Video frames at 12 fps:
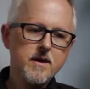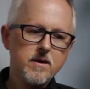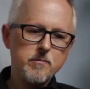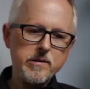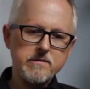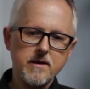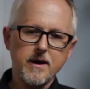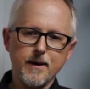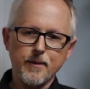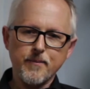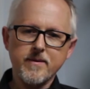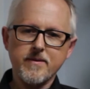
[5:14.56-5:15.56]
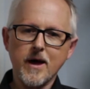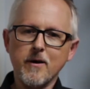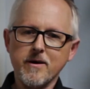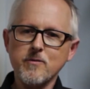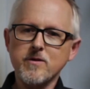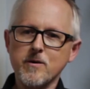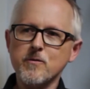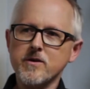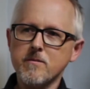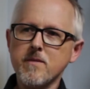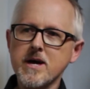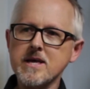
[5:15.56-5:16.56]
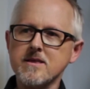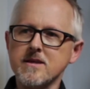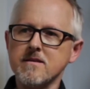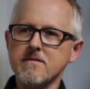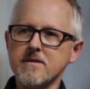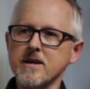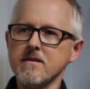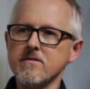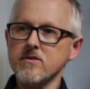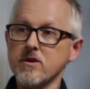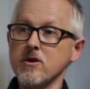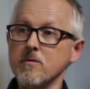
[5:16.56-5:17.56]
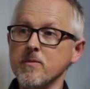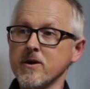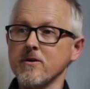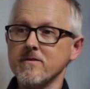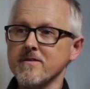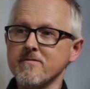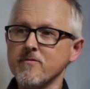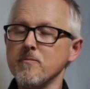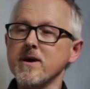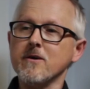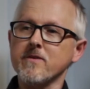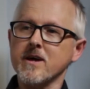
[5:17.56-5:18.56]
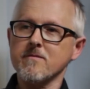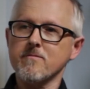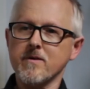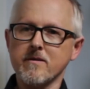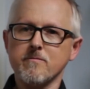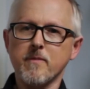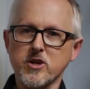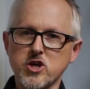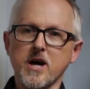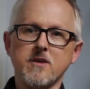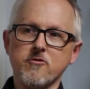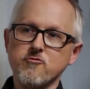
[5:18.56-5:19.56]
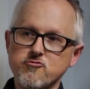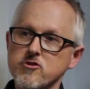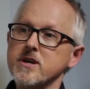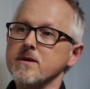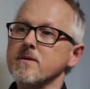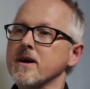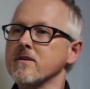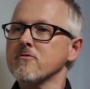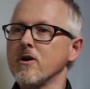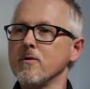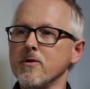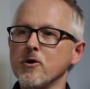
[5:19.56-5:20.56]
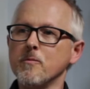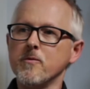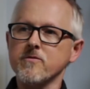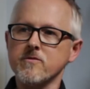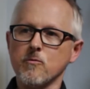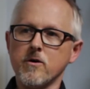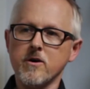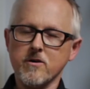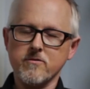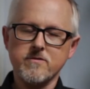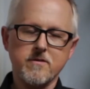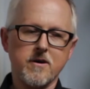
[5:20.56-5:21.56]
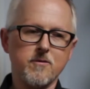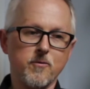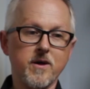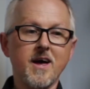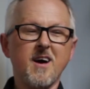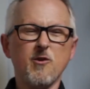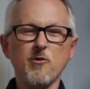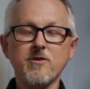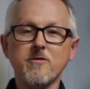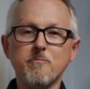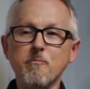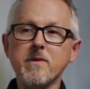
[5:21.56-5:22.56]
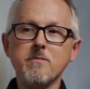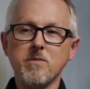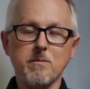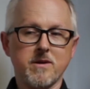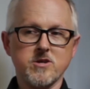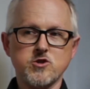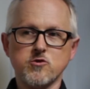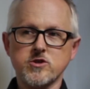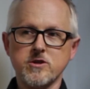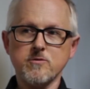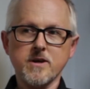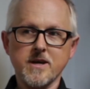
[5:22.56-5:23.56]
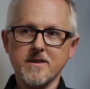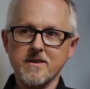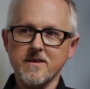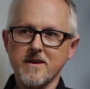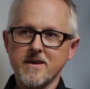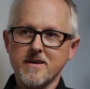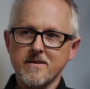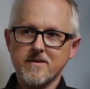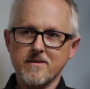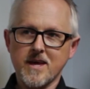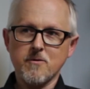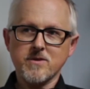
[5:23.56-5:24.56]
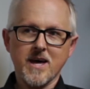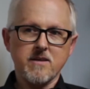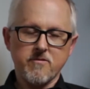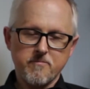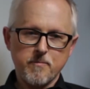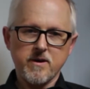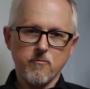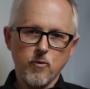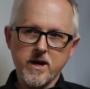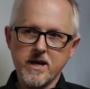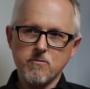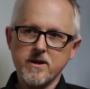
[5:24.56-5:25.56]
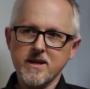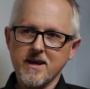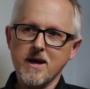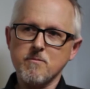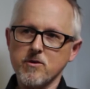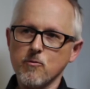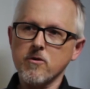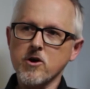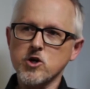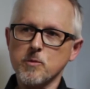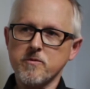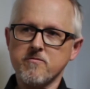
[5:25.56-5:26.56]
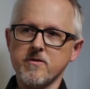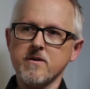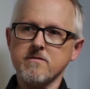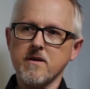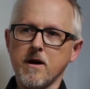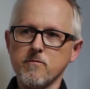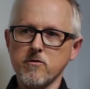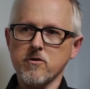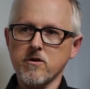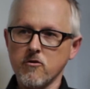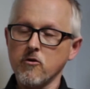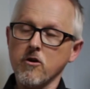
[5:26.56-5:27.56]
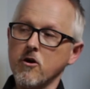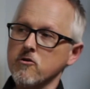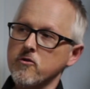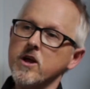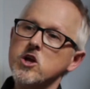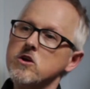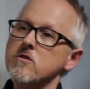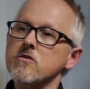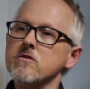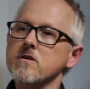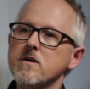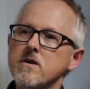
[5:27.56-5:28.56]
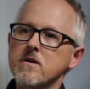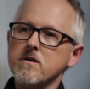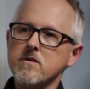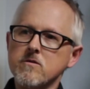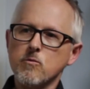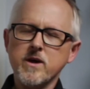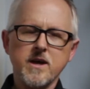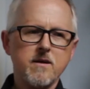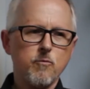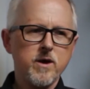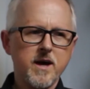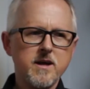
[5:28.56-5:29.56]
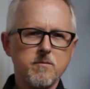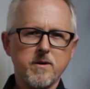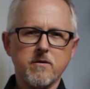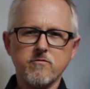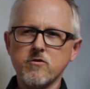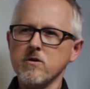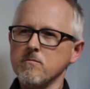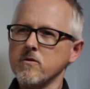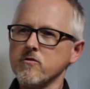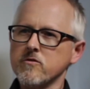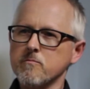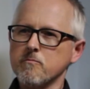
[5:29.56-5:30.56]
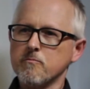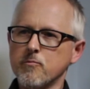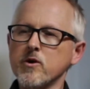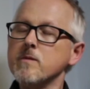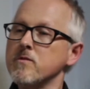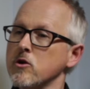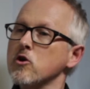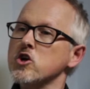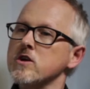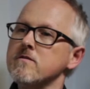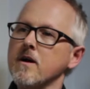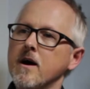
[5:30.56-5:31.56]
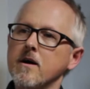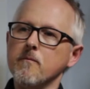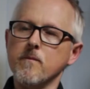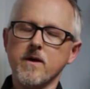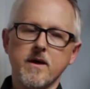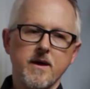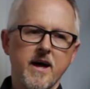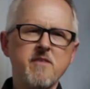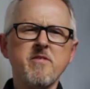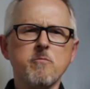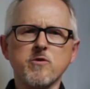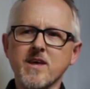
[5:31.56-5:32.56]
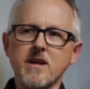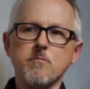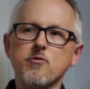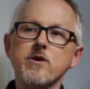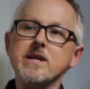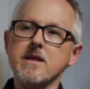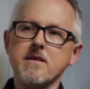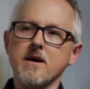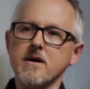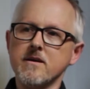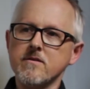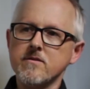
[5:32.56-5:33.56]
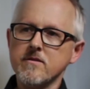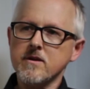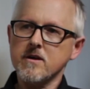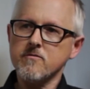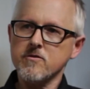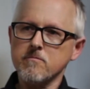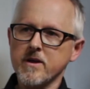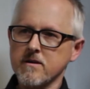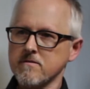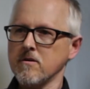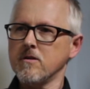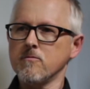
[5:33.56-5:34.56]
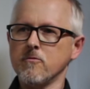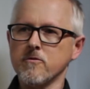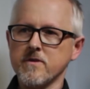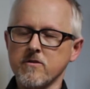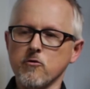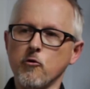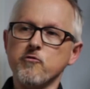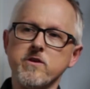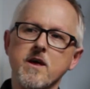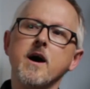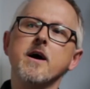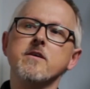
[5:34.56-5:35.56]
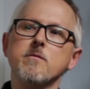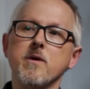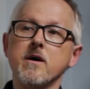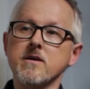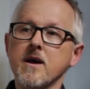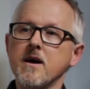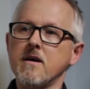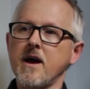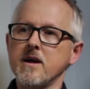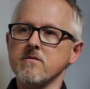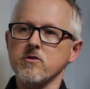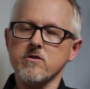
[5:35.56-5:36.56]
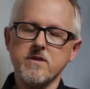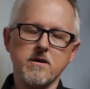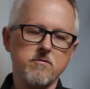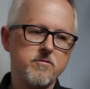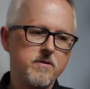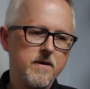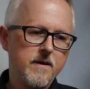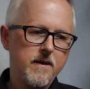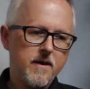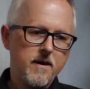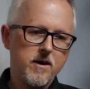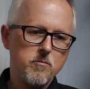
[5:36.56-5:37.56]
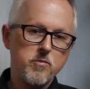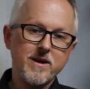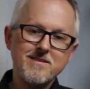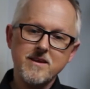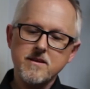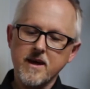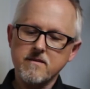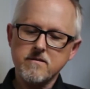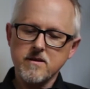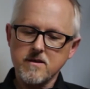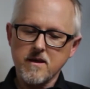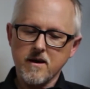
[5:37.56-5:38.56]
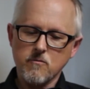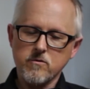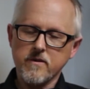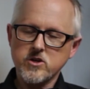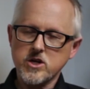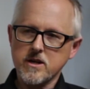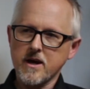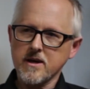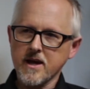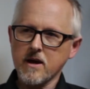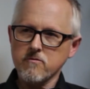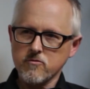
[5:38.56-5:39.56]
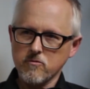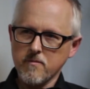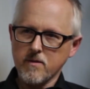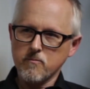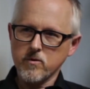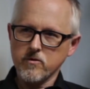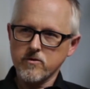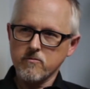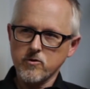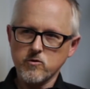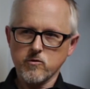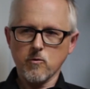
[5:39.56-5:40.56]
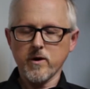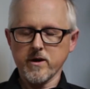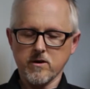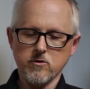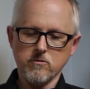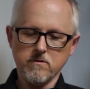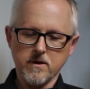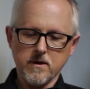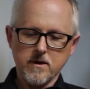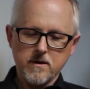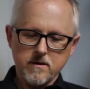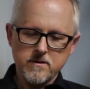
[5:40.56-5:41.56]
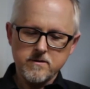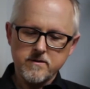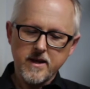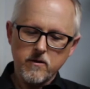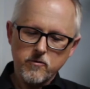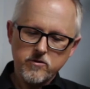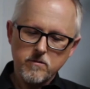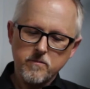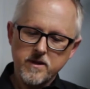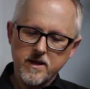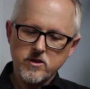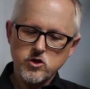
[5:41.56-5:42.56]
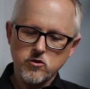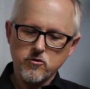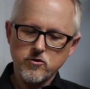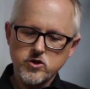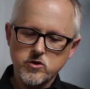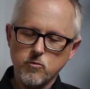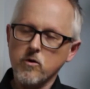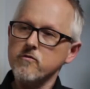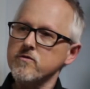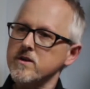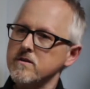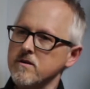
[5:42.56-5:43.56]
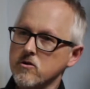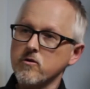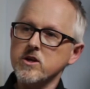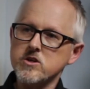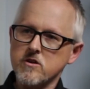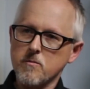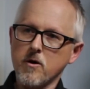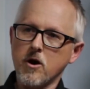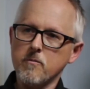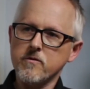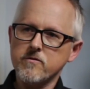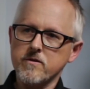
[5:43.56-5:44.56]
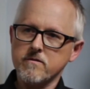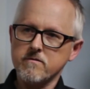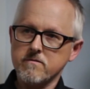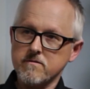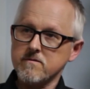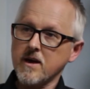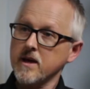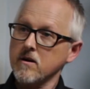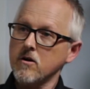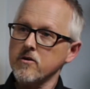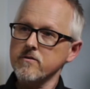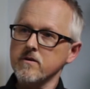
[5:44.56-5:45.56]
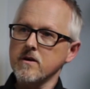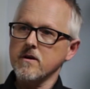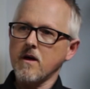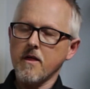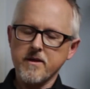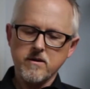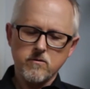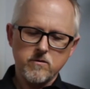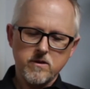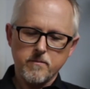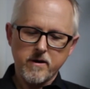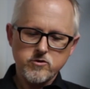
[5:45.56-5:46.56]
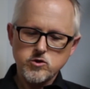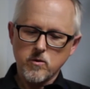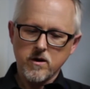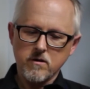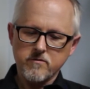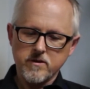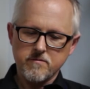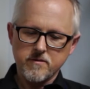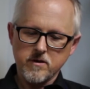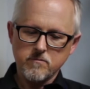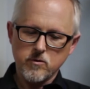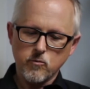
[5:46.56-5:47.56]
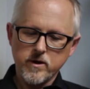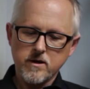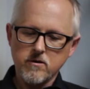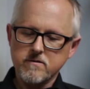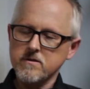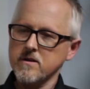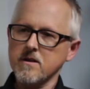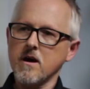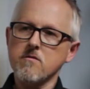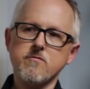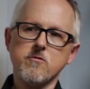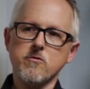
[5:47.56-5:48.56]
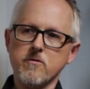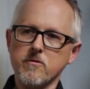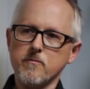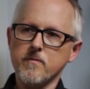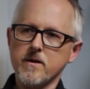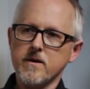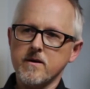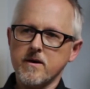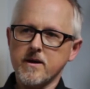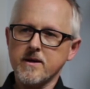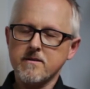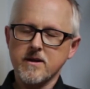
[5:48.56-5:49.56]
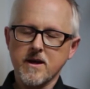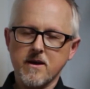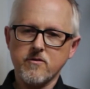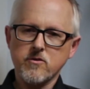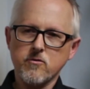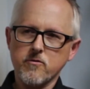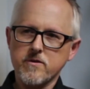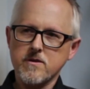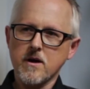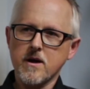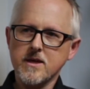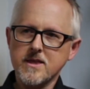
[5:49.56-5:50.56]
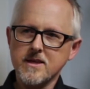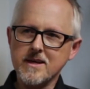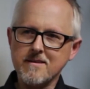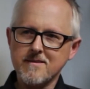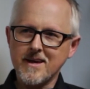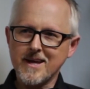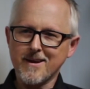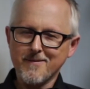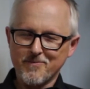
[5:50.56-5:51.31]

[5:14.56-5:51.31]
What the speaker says: But no, it was an amazing thing to do, because for me it's like my childhood dream kind of growing up was to work on Star Wars and also meet people like George Lucas. So that was kind of a bit weird when he came in the workshop the first time to look at all our creatures, because we had about 2 months pre-production time and everything was kind of pre-designed. You know, for something like Star Wars, it's all designed about a year ahead of yourself. But I did get to design one of the Jedi Council members, which was quite cool. And that was something that George wanted the creature department to take on. I think there was about 12 in the film, but we got to design 4 of them. And I did a character called Sai Tin,